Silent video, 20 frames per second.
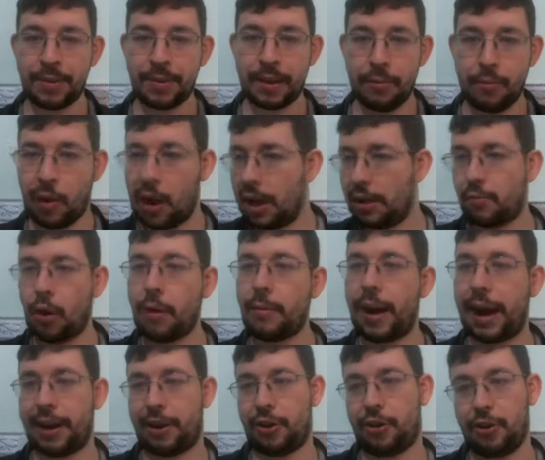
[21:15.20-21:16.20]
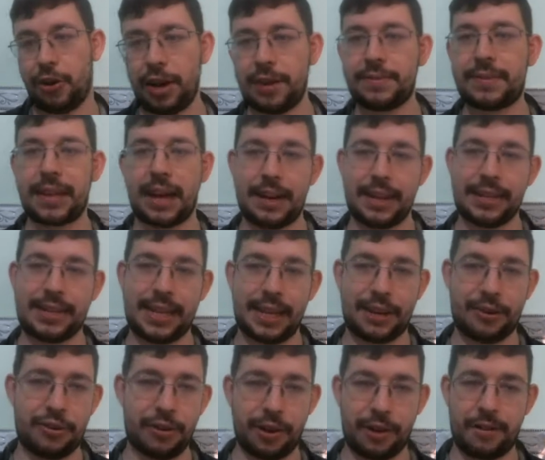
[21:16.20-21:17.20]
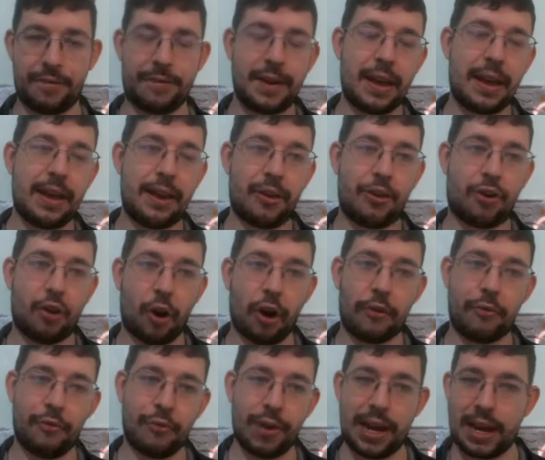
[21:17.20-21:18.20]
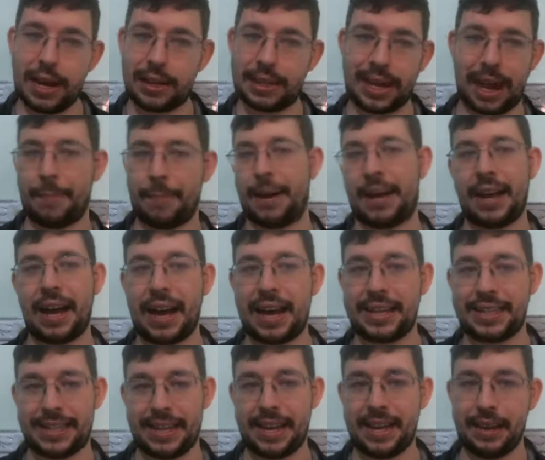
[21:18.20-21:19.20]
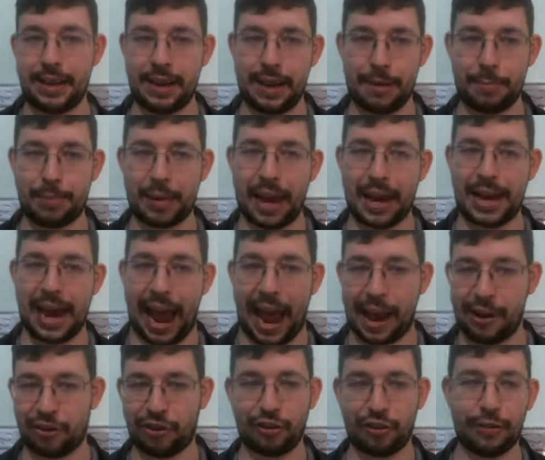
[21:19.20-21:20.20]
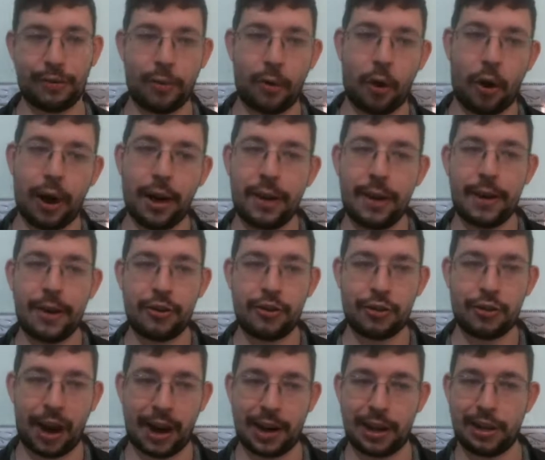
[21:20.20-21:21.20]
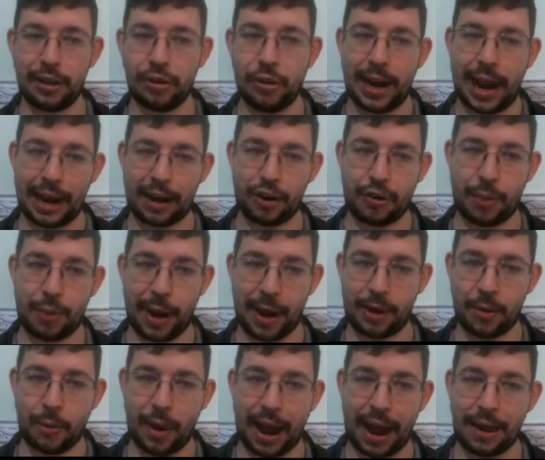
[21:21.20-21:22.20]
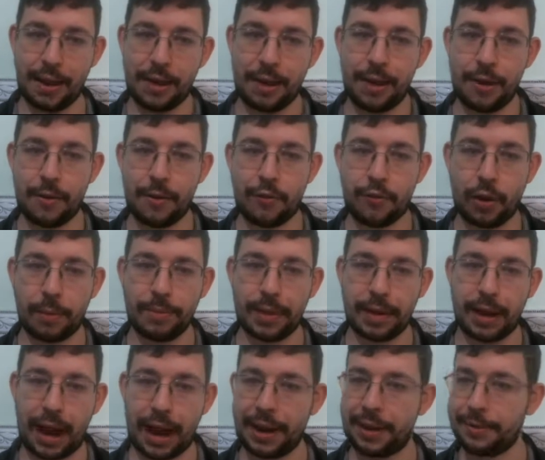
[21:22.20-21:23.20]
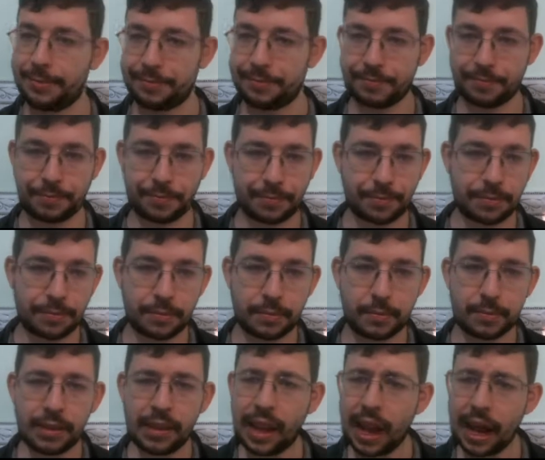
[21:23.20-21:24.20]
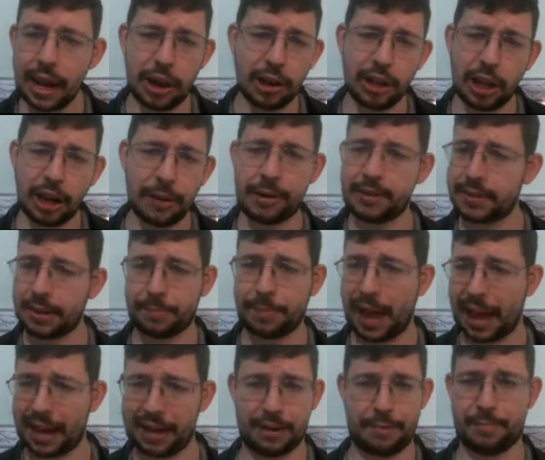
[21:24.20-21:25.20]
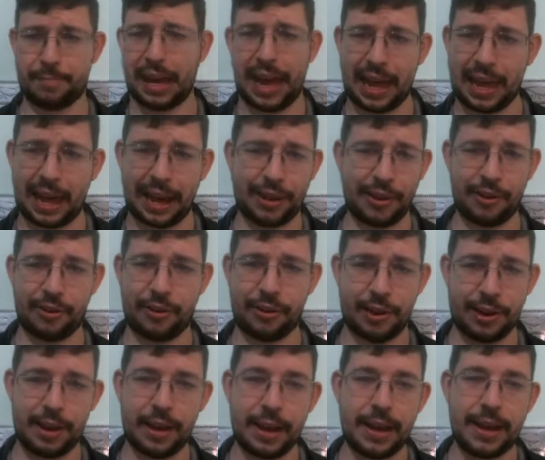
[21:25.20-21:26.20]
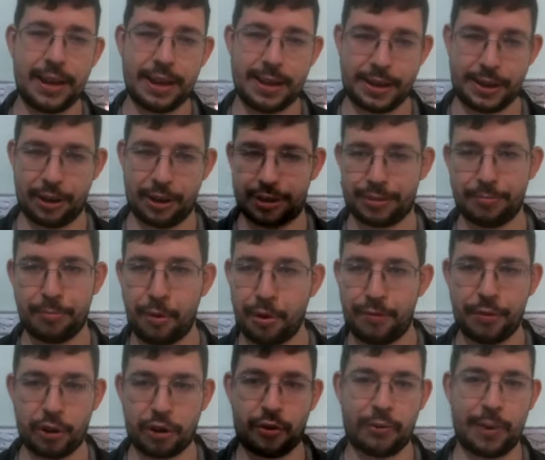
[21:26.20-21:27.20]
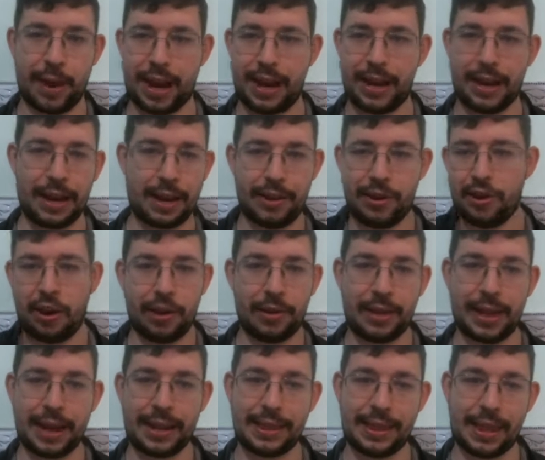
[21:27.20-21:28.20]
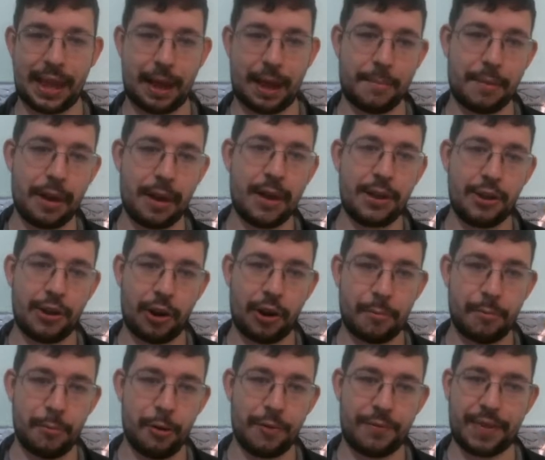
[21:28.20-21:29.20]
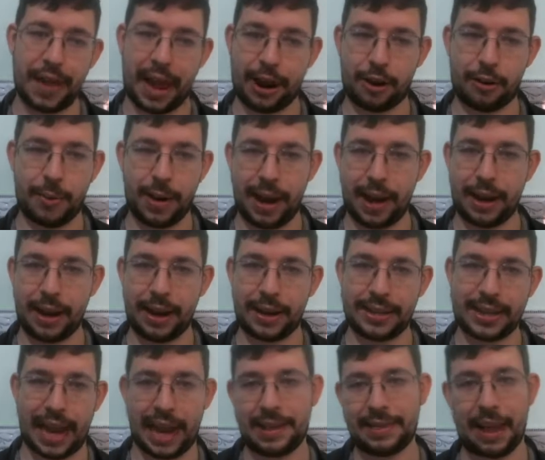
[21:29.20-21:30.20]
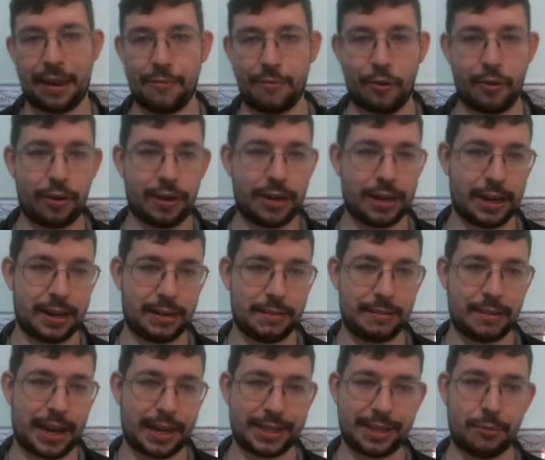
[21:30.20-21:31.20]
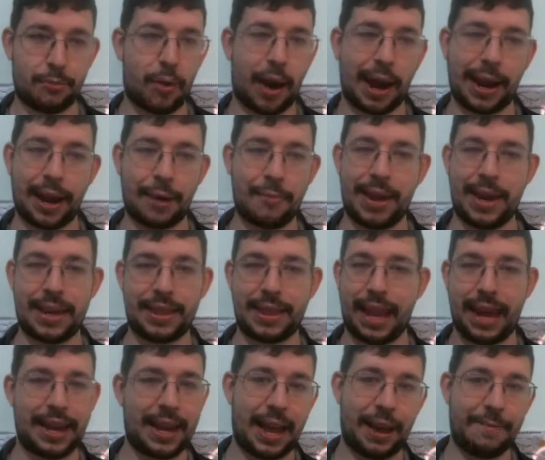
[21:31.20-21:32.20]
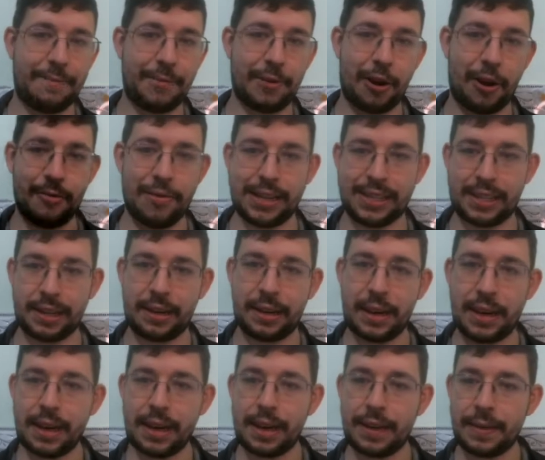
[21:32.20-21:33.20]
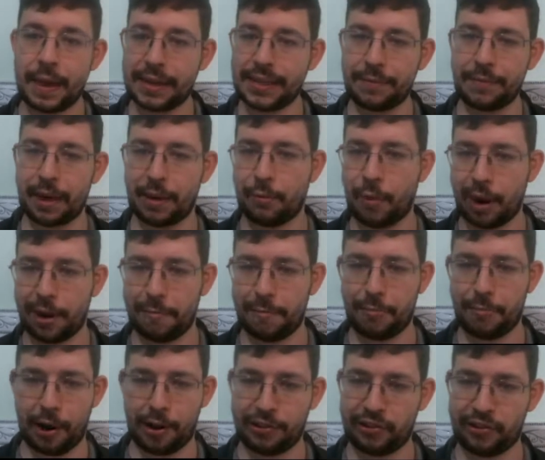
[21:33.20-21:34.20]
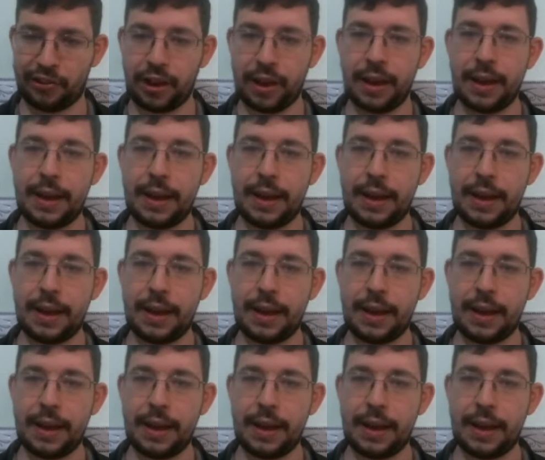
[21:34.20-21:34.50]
Well, what white could have done is he could have gone real kamikaze and played h4, trying to lure that queen away from the knight. And there are a lot of moves that black could play, like you could just move your queen and, let them, move their queen and take their rook and ask them why they weaken their king for no reason. That's definitely one approach.